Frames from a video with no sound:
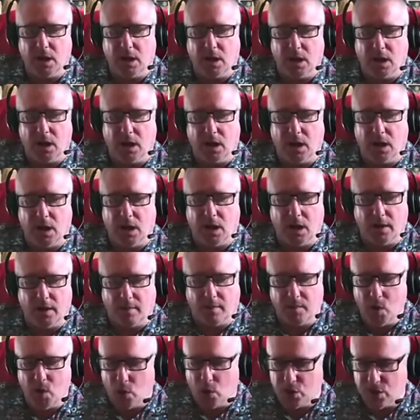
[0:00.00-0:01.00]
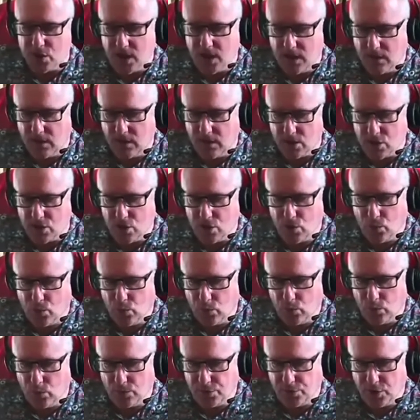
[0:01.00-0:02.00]
I'm not saying this tool
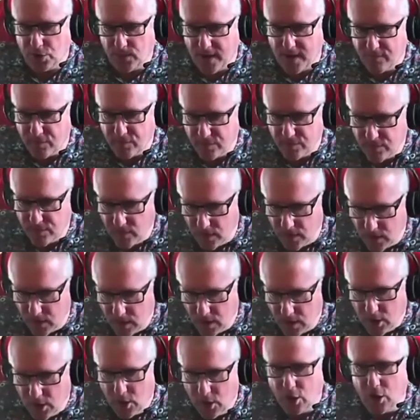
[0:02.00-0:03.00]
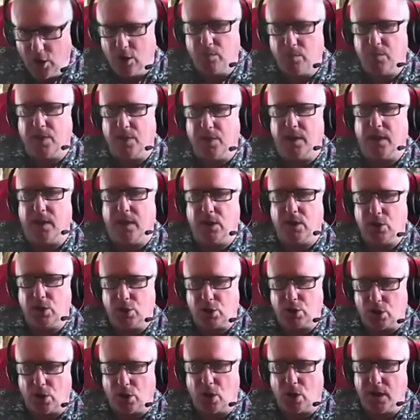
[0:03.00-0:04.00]
will do everything, but it
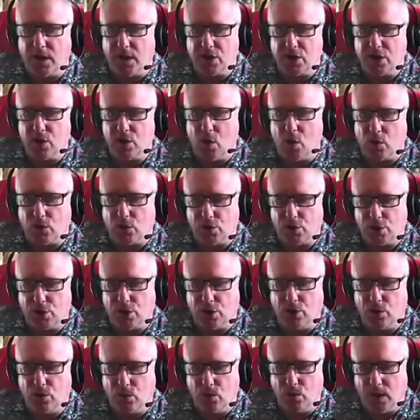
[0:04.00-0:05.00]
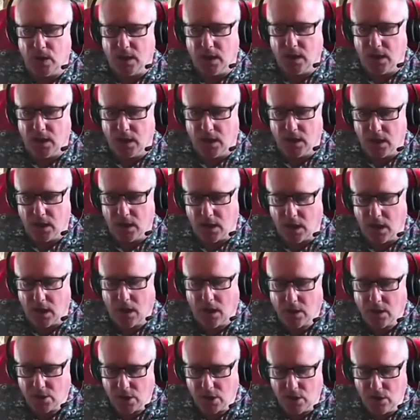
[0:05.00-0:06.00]
tries not to
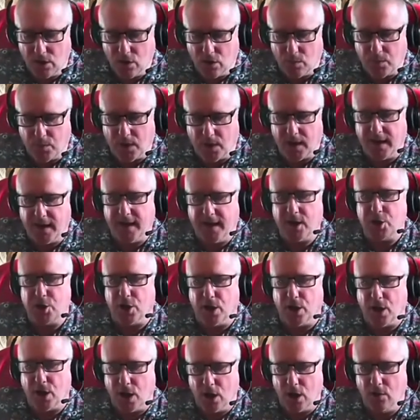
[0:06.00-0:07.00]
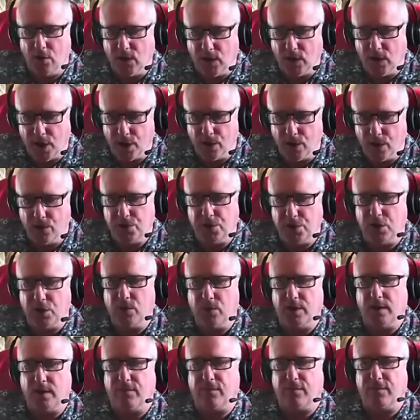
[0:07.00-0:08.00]
clutter your page and overload you
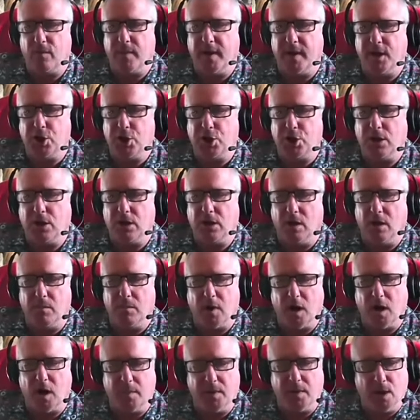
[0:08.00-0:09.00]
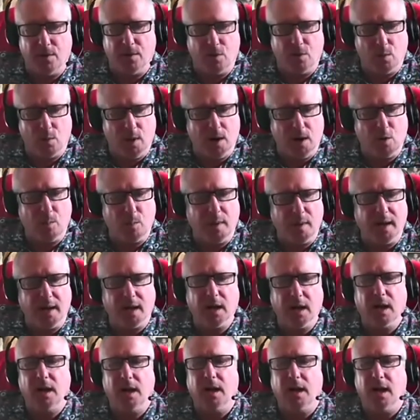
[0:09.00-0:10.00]
with information that might be overwhelming,
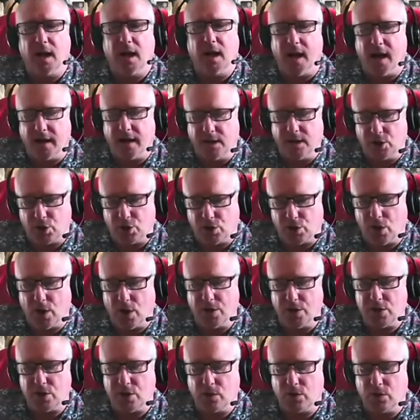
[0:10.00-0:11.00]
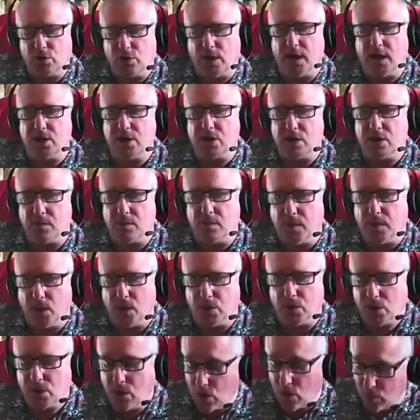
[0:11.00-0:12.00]
and it tries to address the
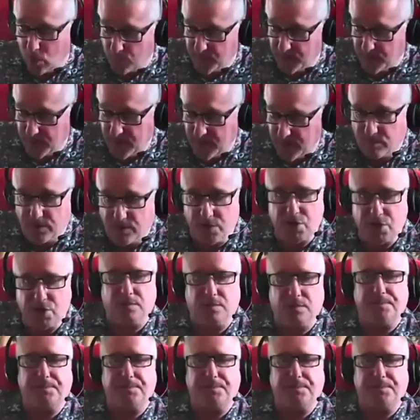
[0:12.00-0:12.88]
most common errors.